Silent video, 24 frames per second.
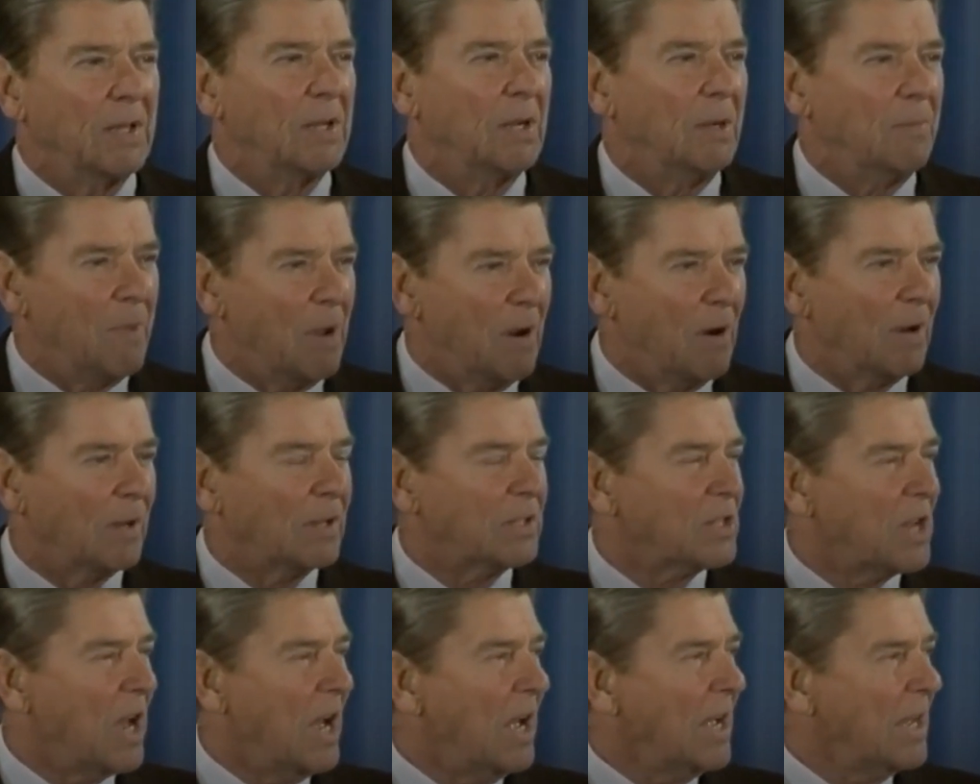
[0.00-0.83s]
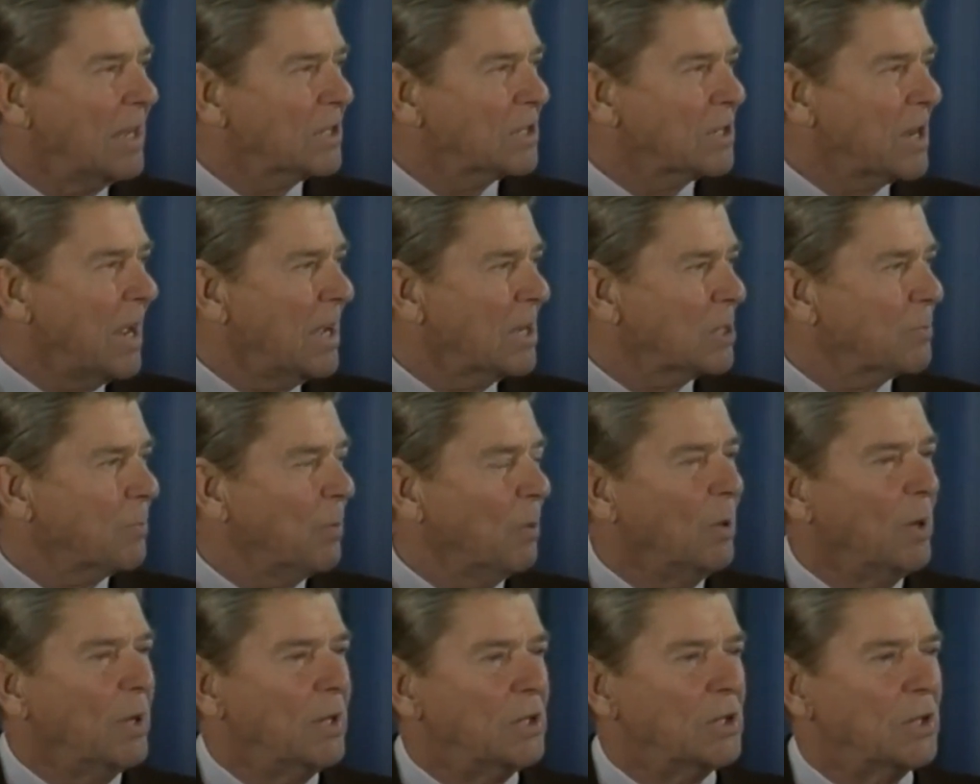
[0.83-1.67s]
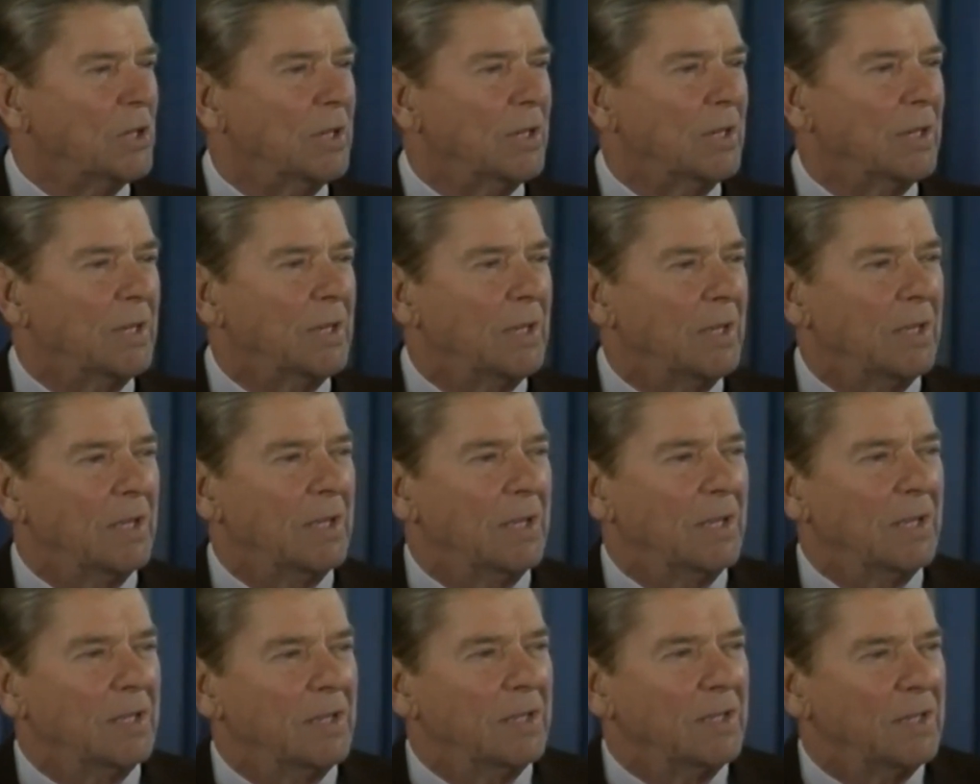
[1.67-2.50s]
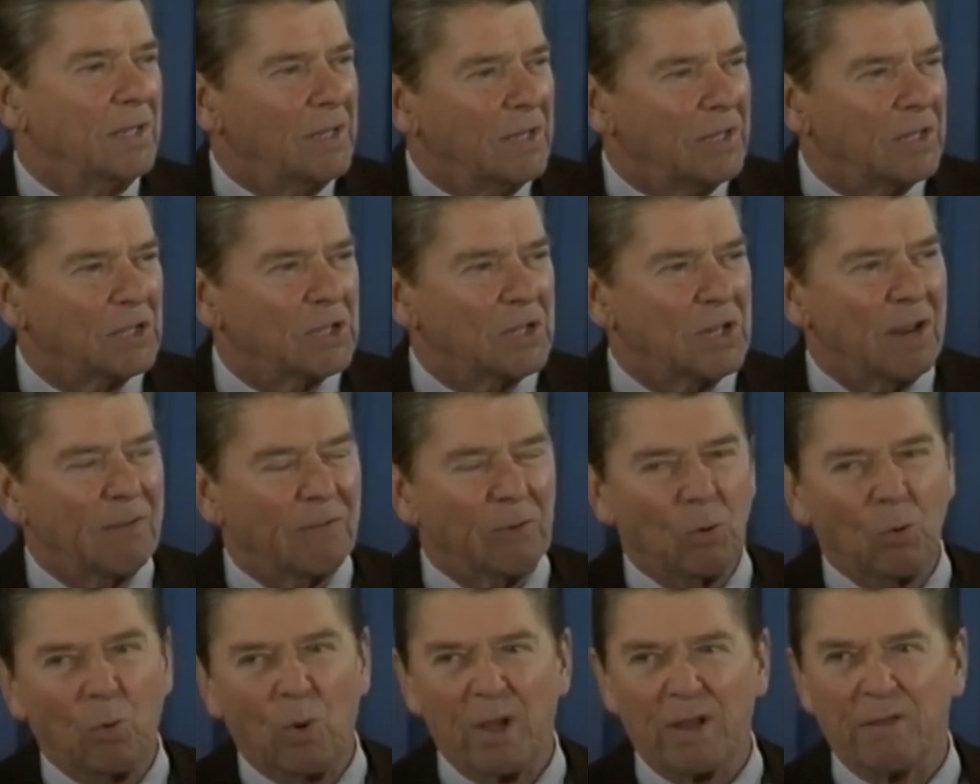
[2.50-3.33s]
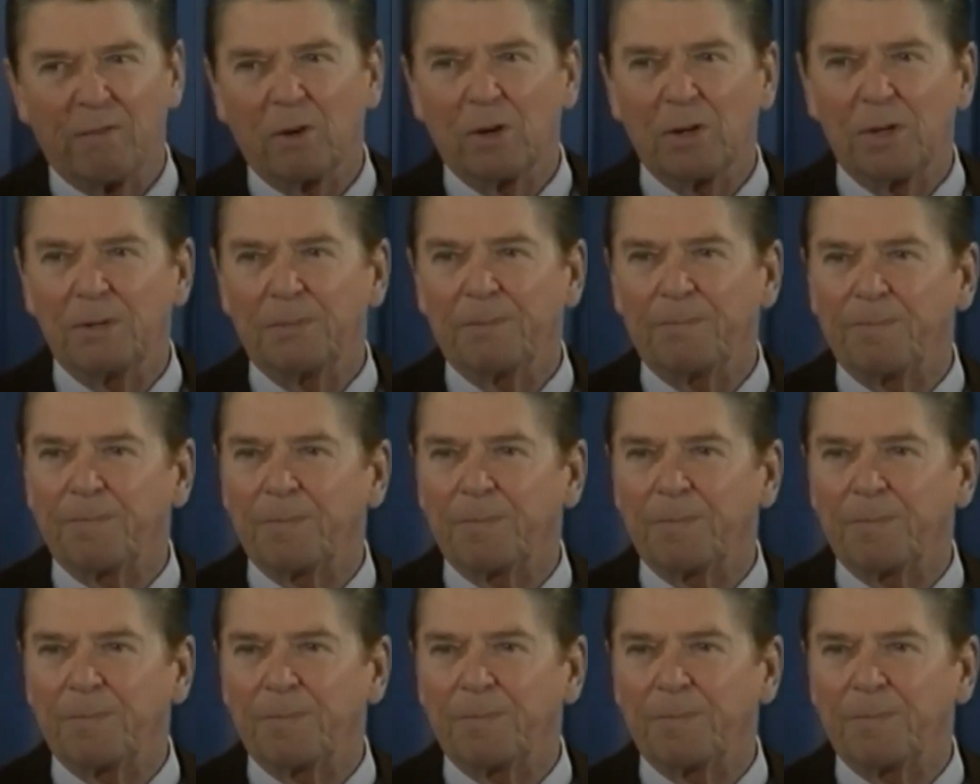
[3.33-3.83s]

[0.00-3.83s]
America's highest aspiration has never wavered.